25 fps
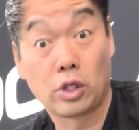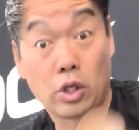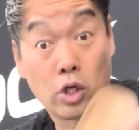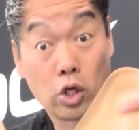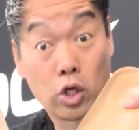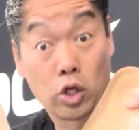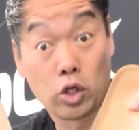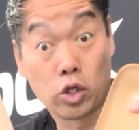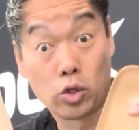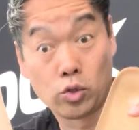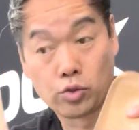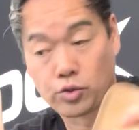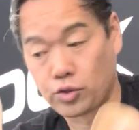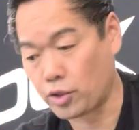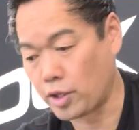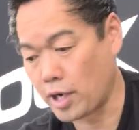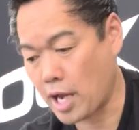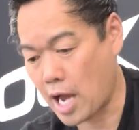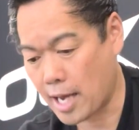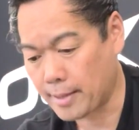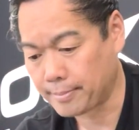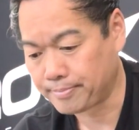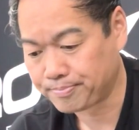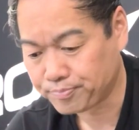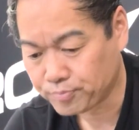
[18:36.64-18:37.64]
close or
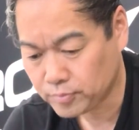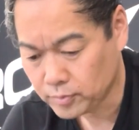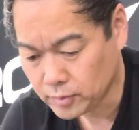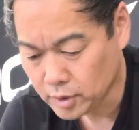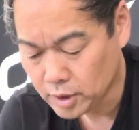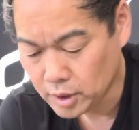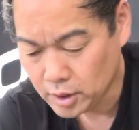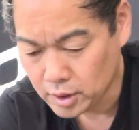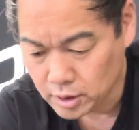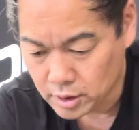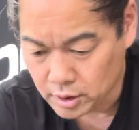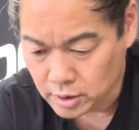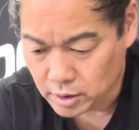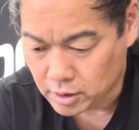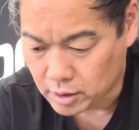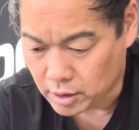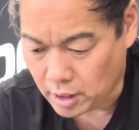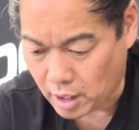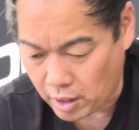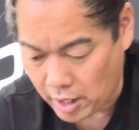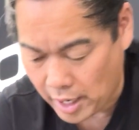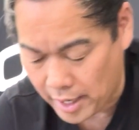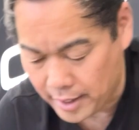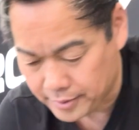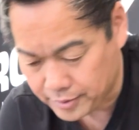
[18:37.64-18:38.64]
not.
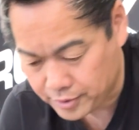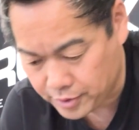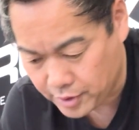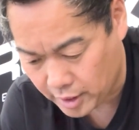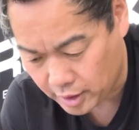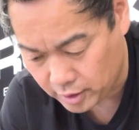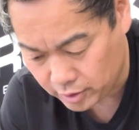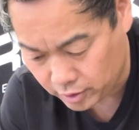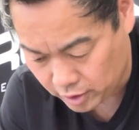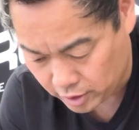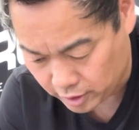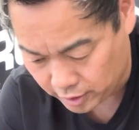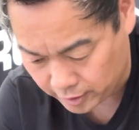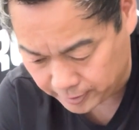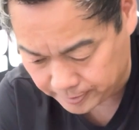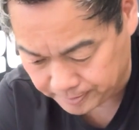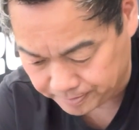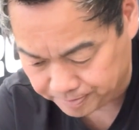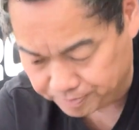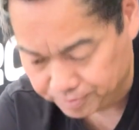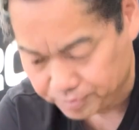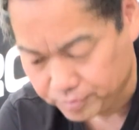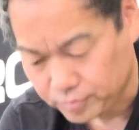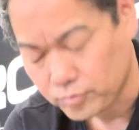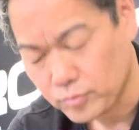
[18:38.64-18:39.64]
All right, let's take a look.
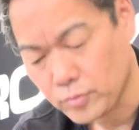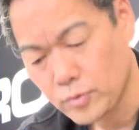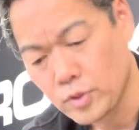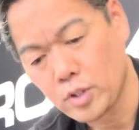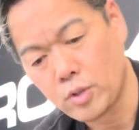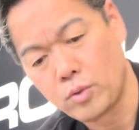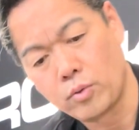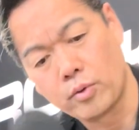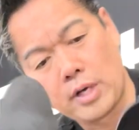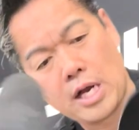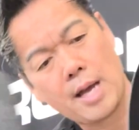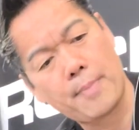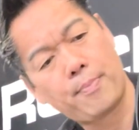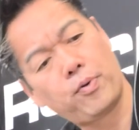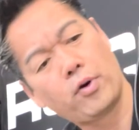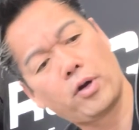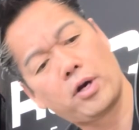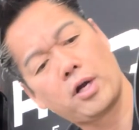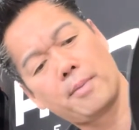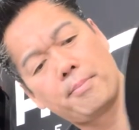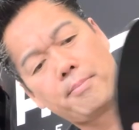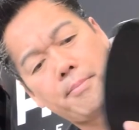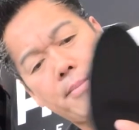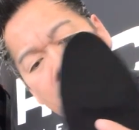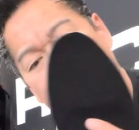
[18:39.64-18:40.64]
When I put
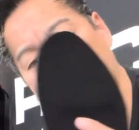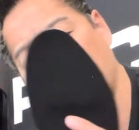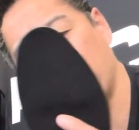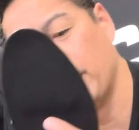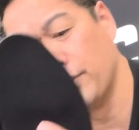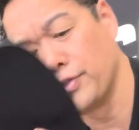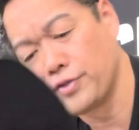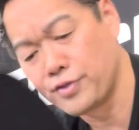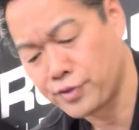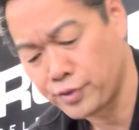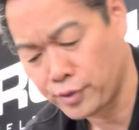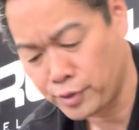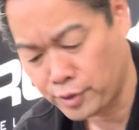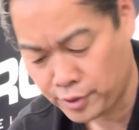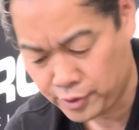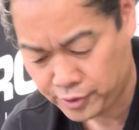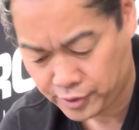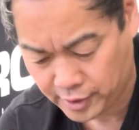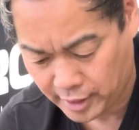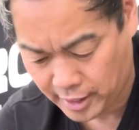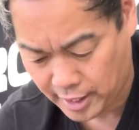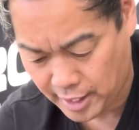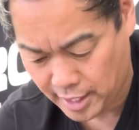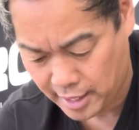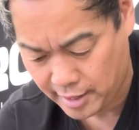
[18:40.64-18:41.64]
up my insole
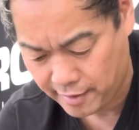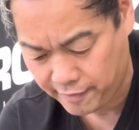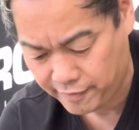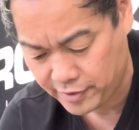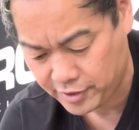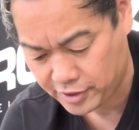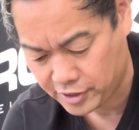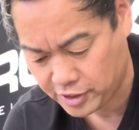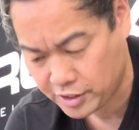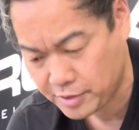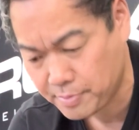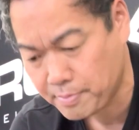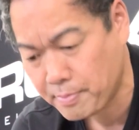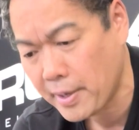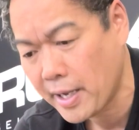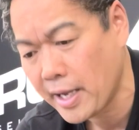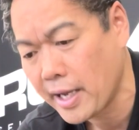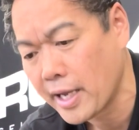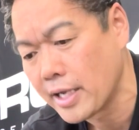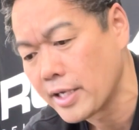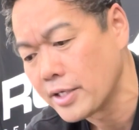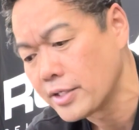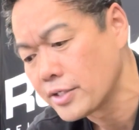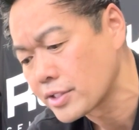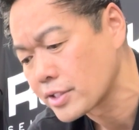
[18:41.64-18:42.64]
to kind of this
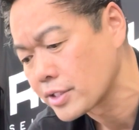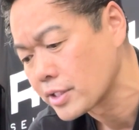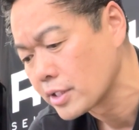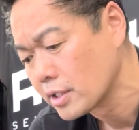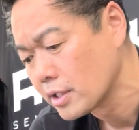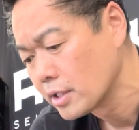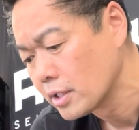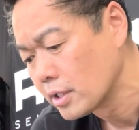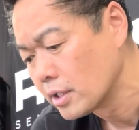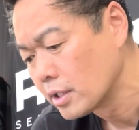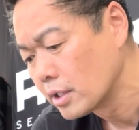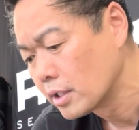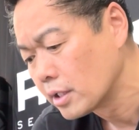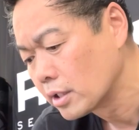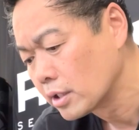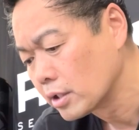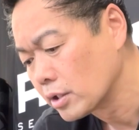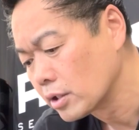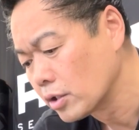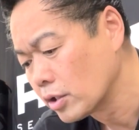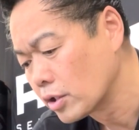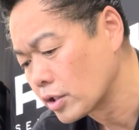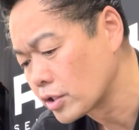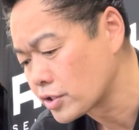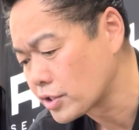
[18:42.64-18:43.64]
space,
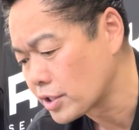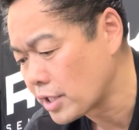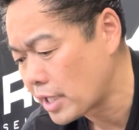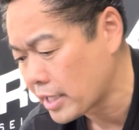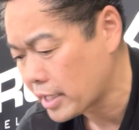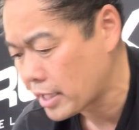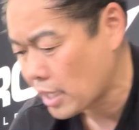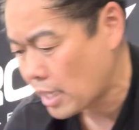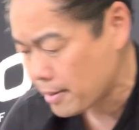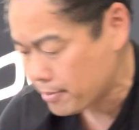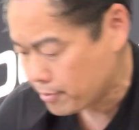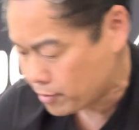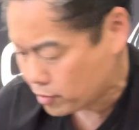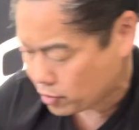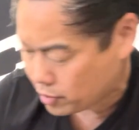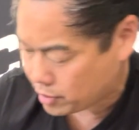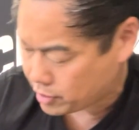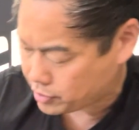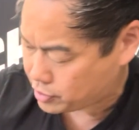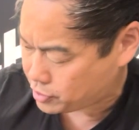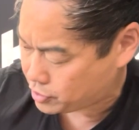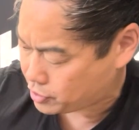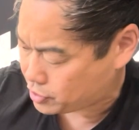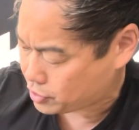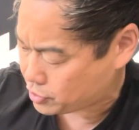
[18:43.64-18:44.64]
looks like I'm going
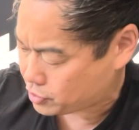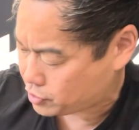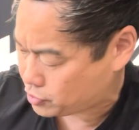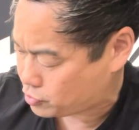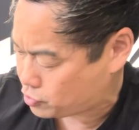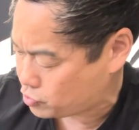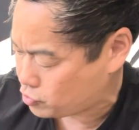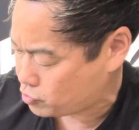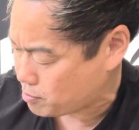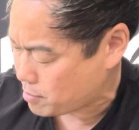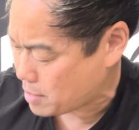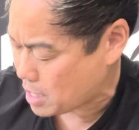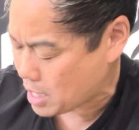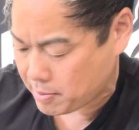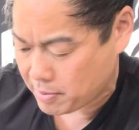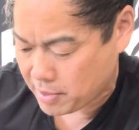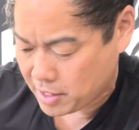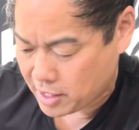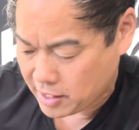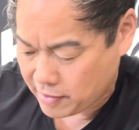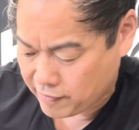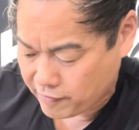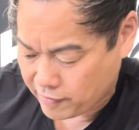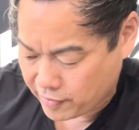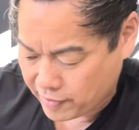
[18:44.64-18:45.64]
to just do maybe
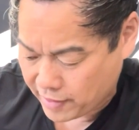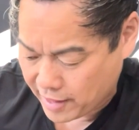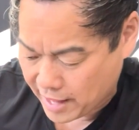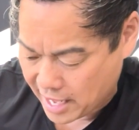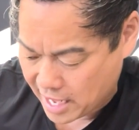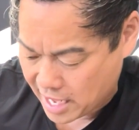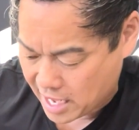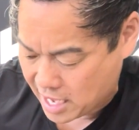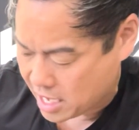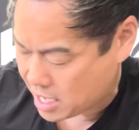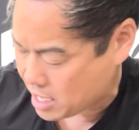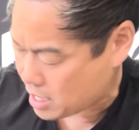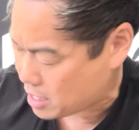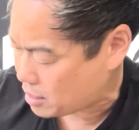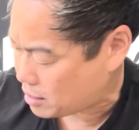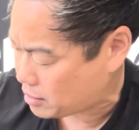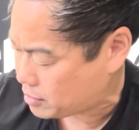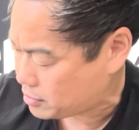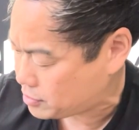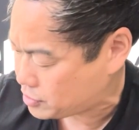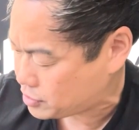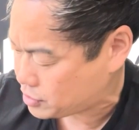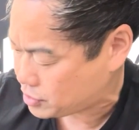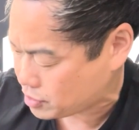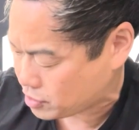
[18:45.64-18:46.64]
even the A.
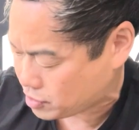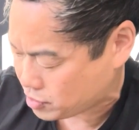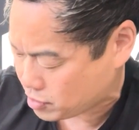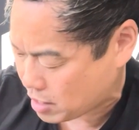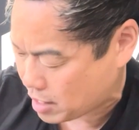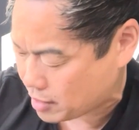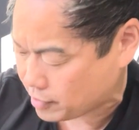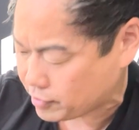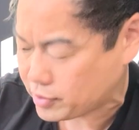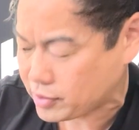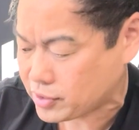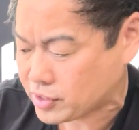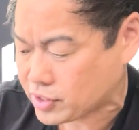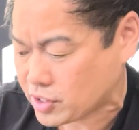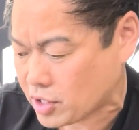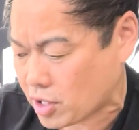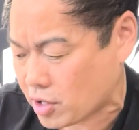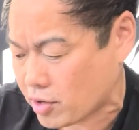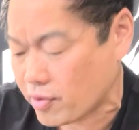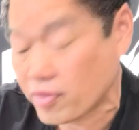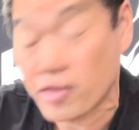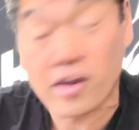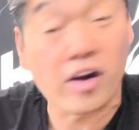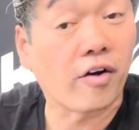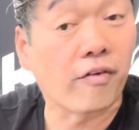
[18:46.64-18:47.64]
So I'll just
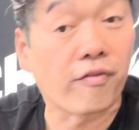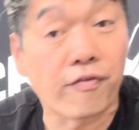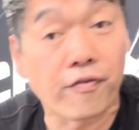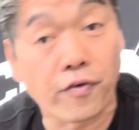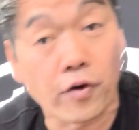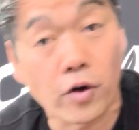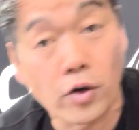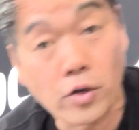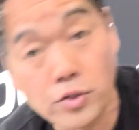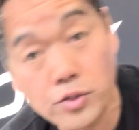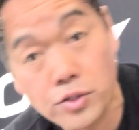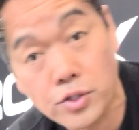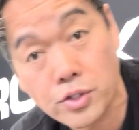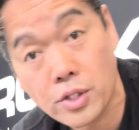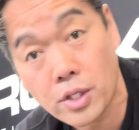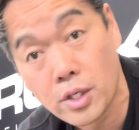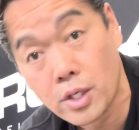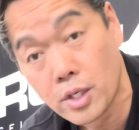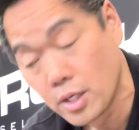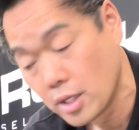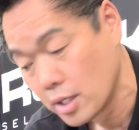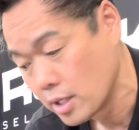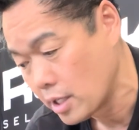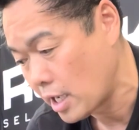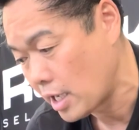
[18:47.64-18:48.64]
start there first,
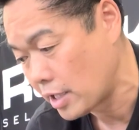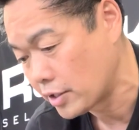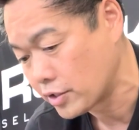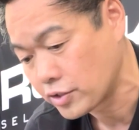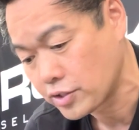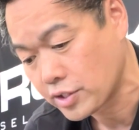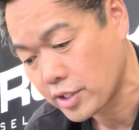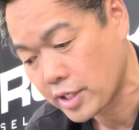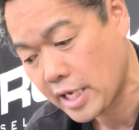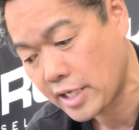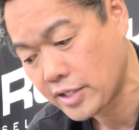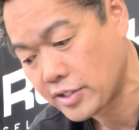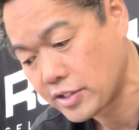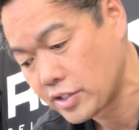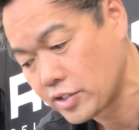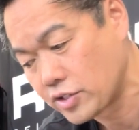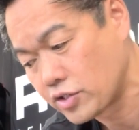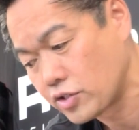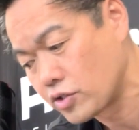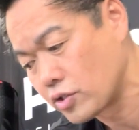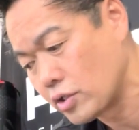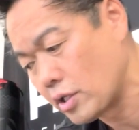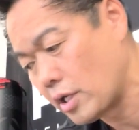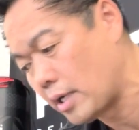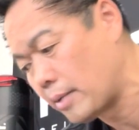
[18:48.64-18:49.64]
just in case
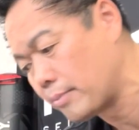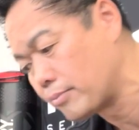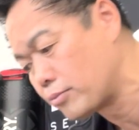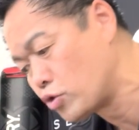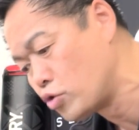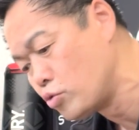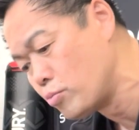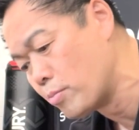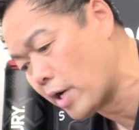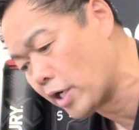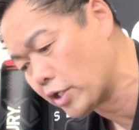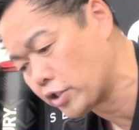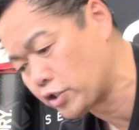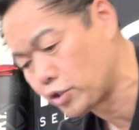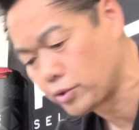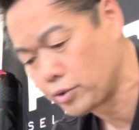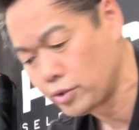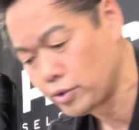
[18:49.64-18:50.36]
it's too much.